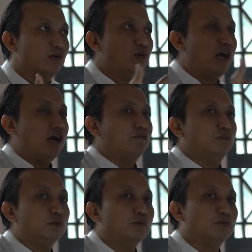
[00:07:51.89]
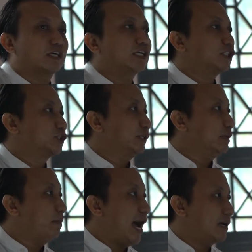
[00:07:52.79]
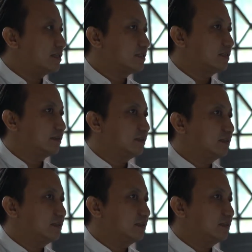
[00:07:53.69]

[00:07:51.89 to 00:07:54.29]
who have ruled the country in the past.